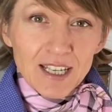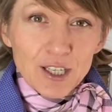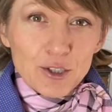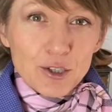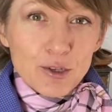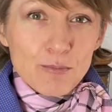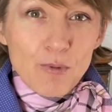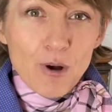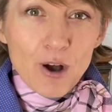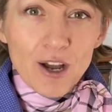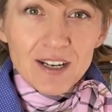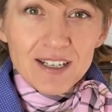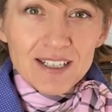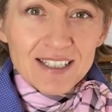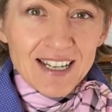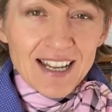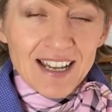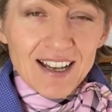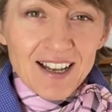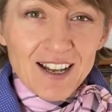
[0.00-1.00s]
You might
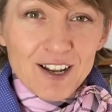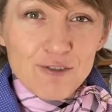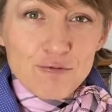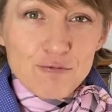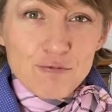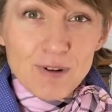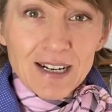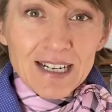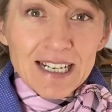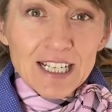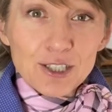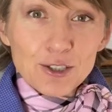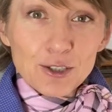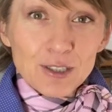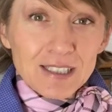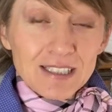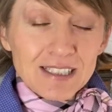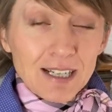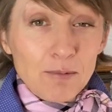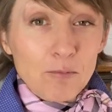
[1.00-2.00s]
run into
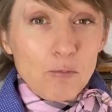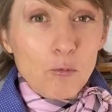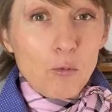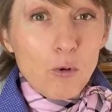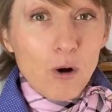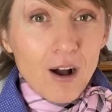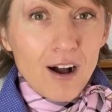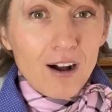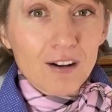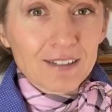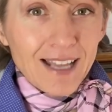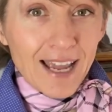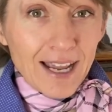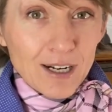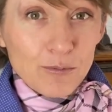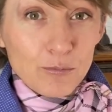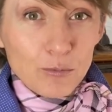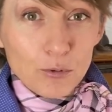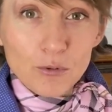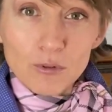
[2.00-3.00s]
some wild
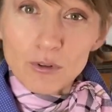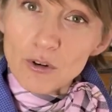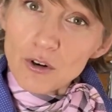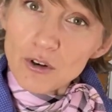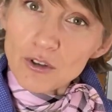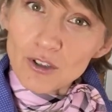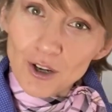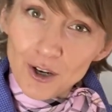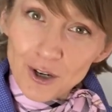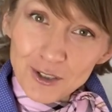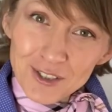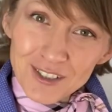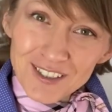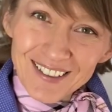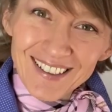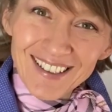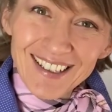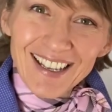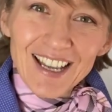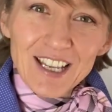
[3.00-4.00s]
animal or not.
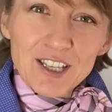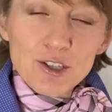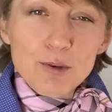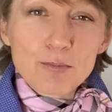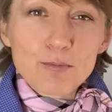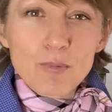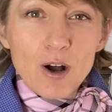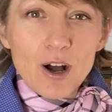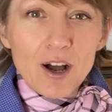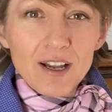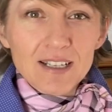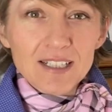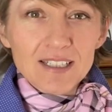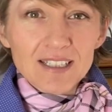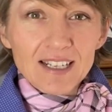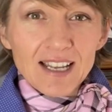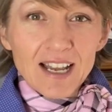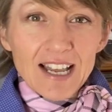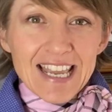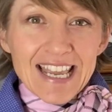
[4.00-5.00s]
You might
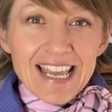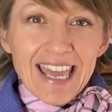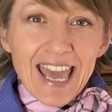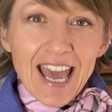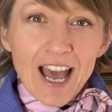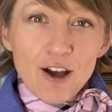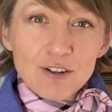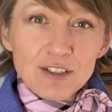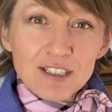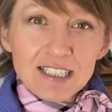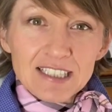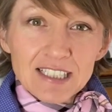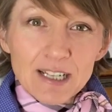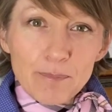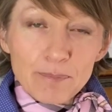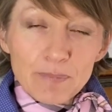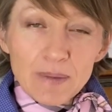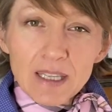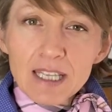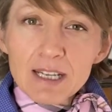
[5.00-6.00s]
encounter
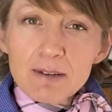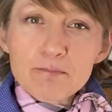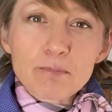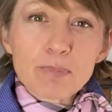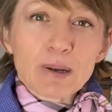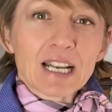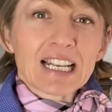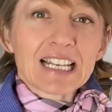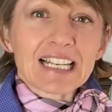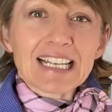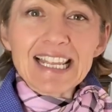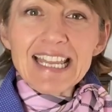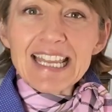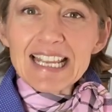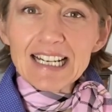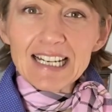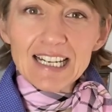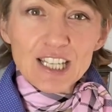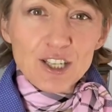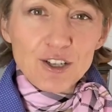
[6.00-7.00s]
something
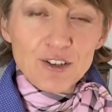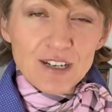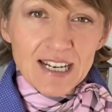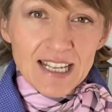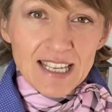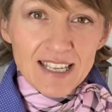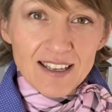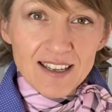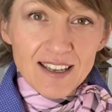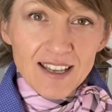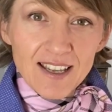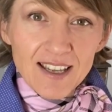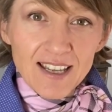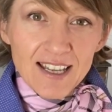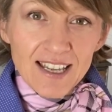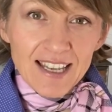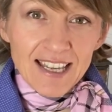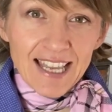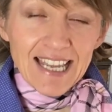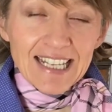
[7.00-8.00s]
completely unique.
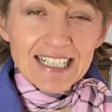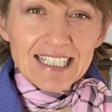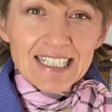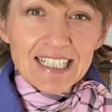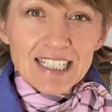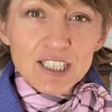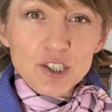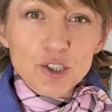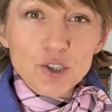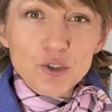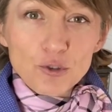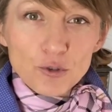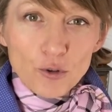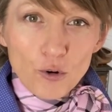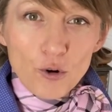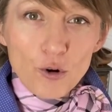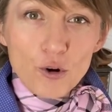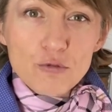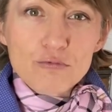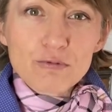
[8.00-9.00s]
And it is
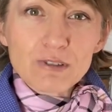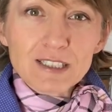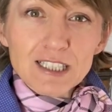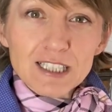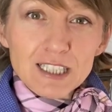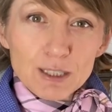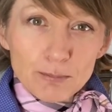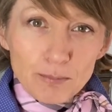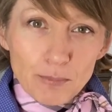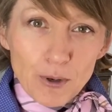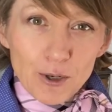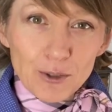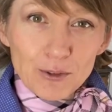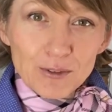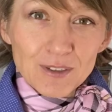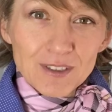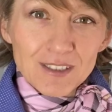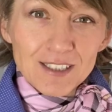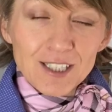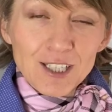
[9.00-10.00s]
your
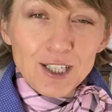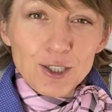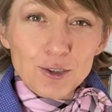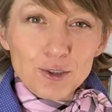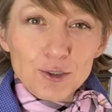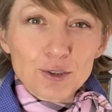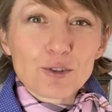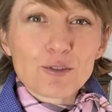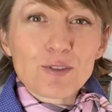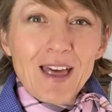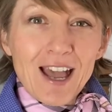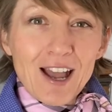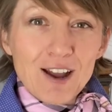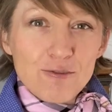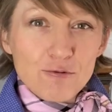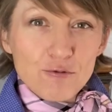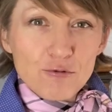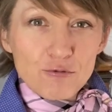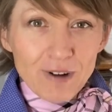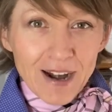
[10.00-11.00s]
response to that
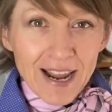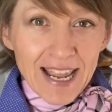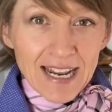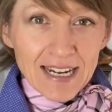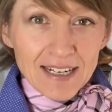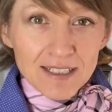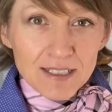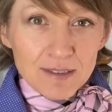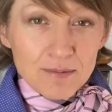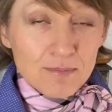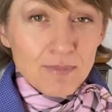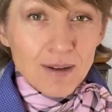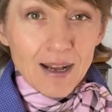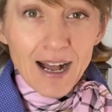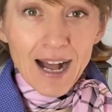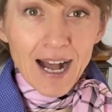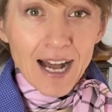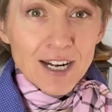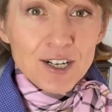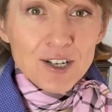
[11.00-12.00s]
random,
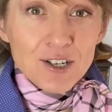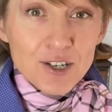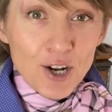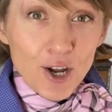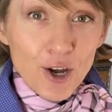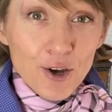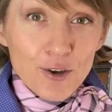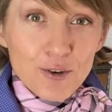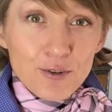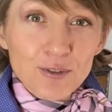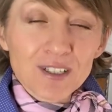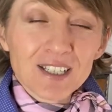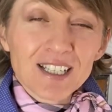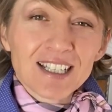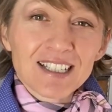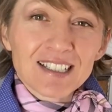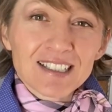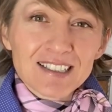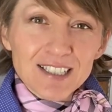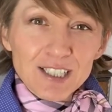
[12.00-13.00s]
unknown
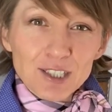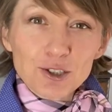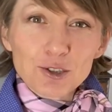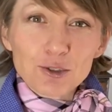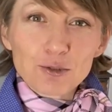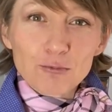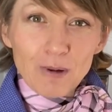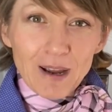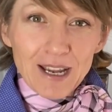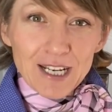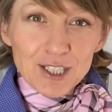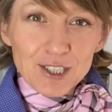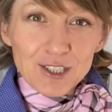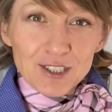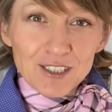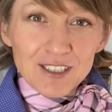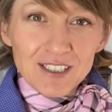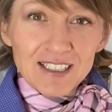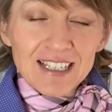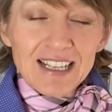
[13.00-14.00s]

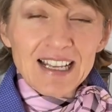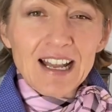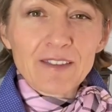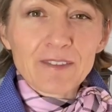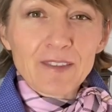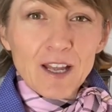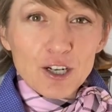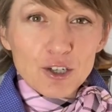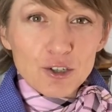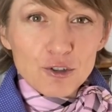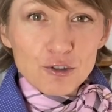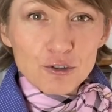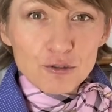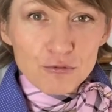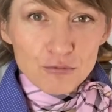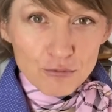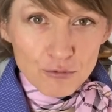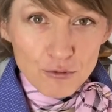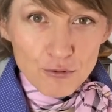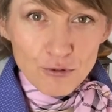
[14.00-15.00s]
situation that
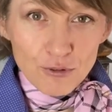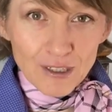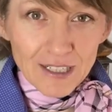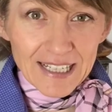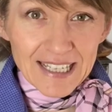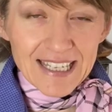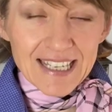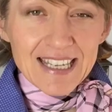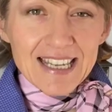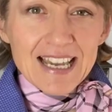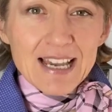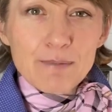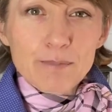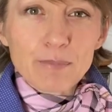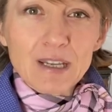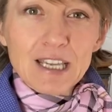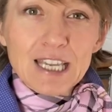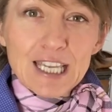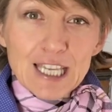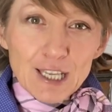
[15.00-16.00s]
truly
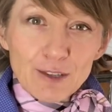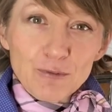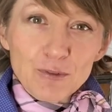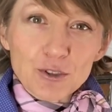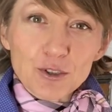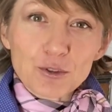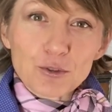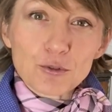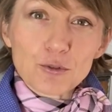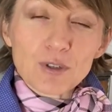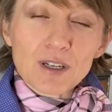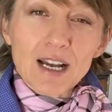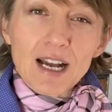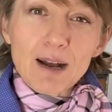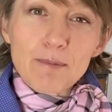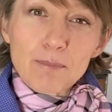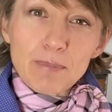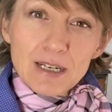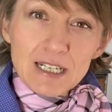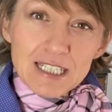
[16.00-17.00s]
gives you
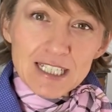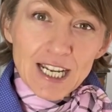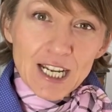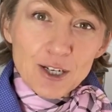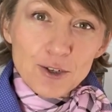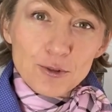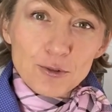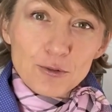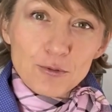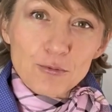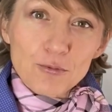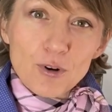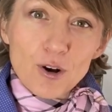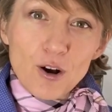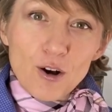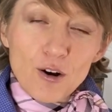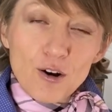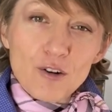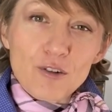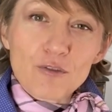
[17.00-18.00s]
a potential
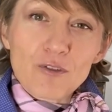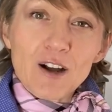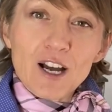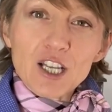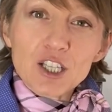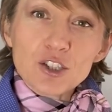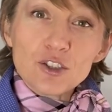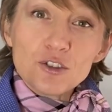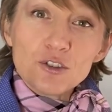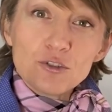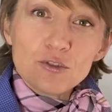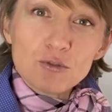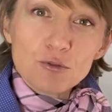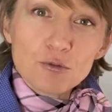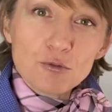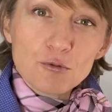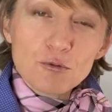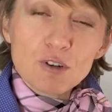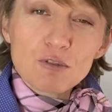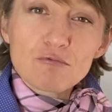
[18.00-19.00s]
of a
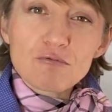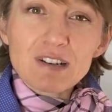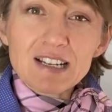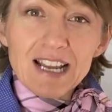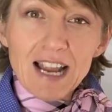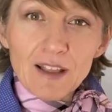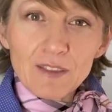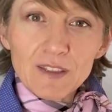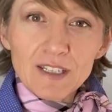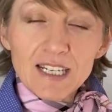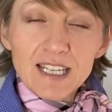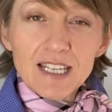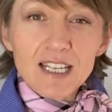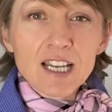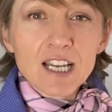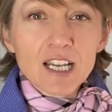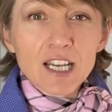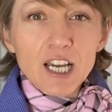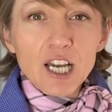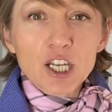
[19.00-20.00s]
new reality,
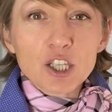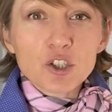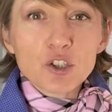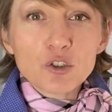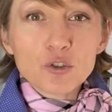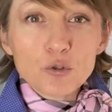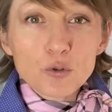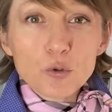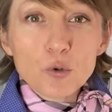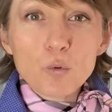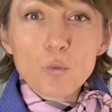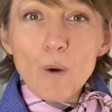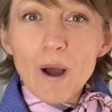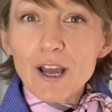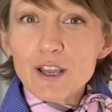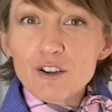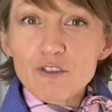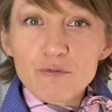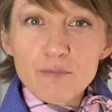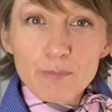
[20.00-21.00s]
a new
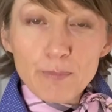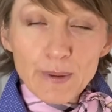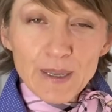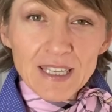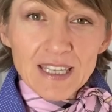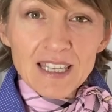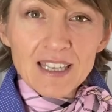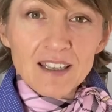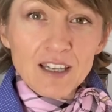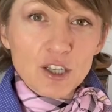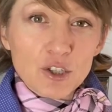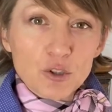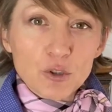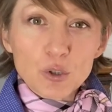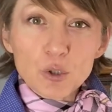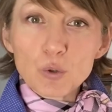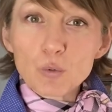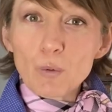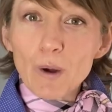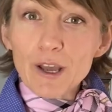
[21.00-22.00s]
way of being, a
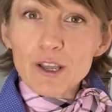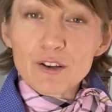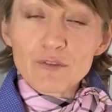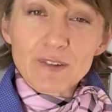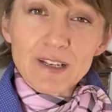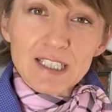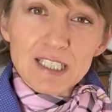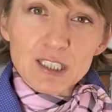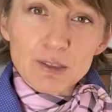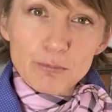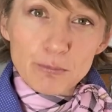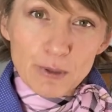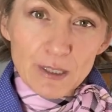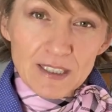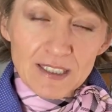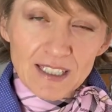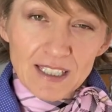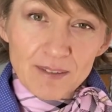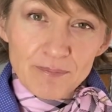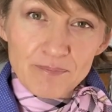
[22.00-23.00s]
new way of
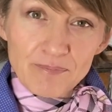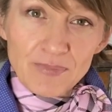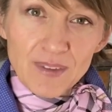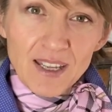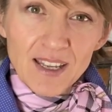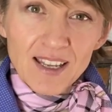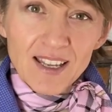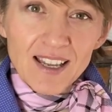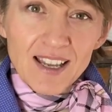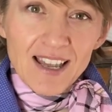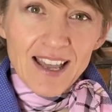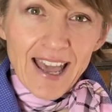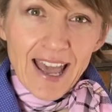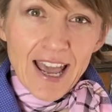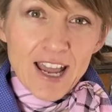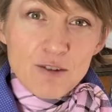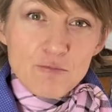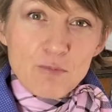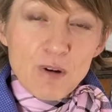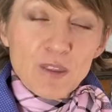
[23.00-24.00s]
expressing.
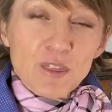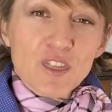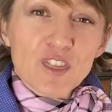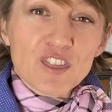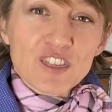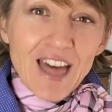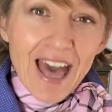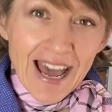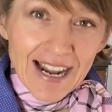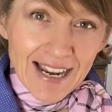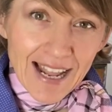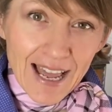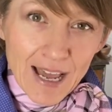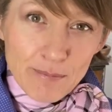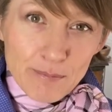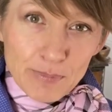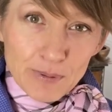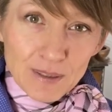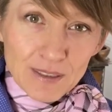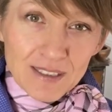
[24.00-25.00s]
And when that
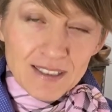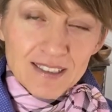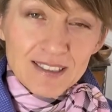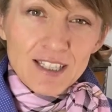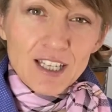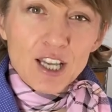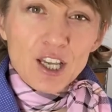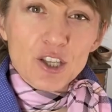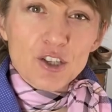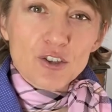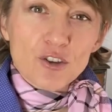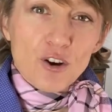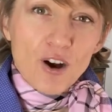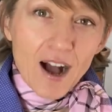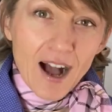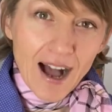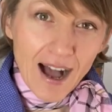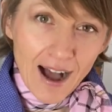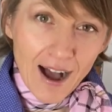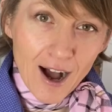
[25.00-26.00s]
happens,
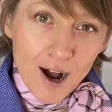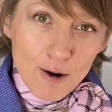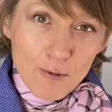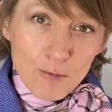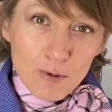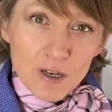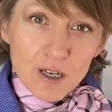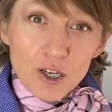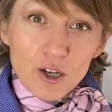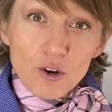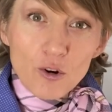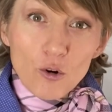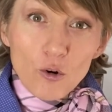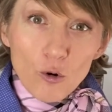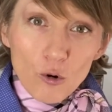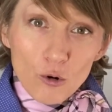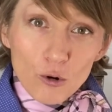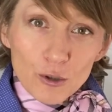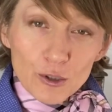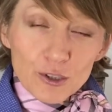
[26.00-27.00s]
your artwork
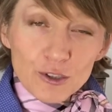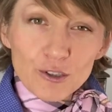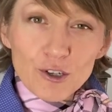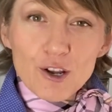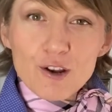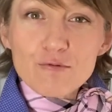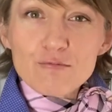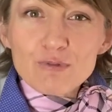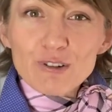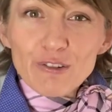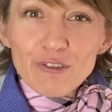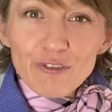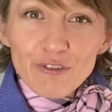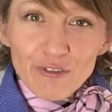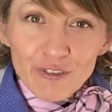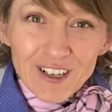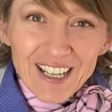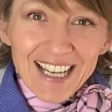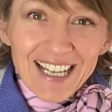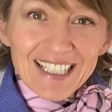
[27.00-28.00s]
also
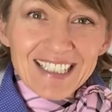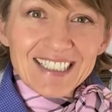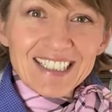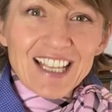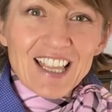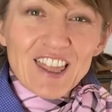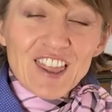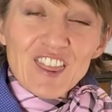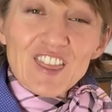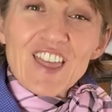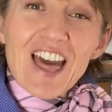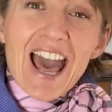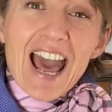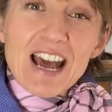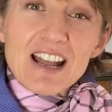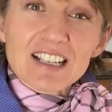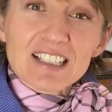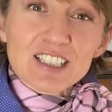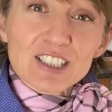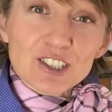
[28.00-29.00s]
reflects
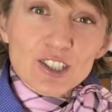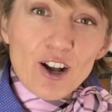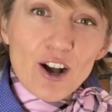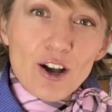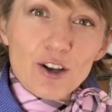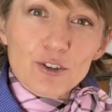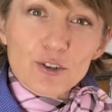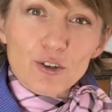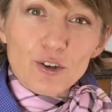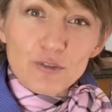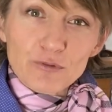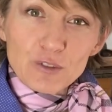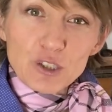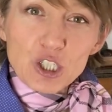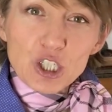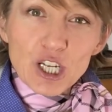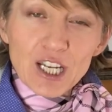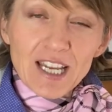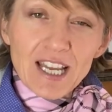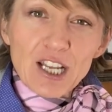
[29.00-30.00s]
that side of
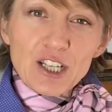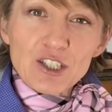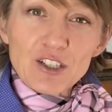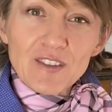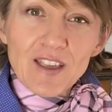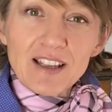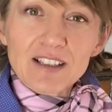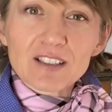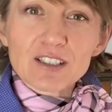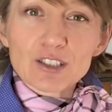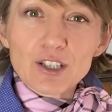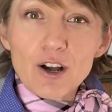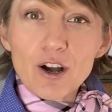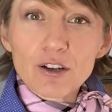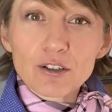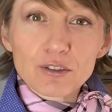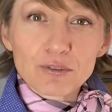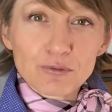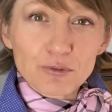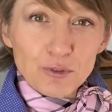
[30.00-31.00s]
change, that
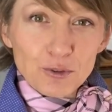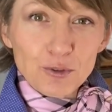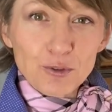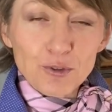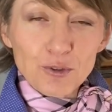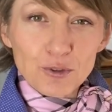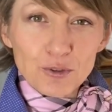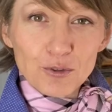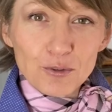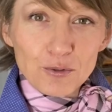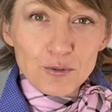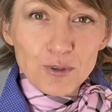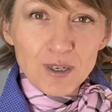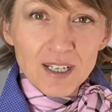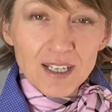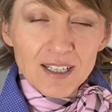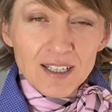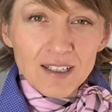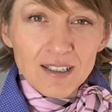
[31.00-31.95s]
side of new you.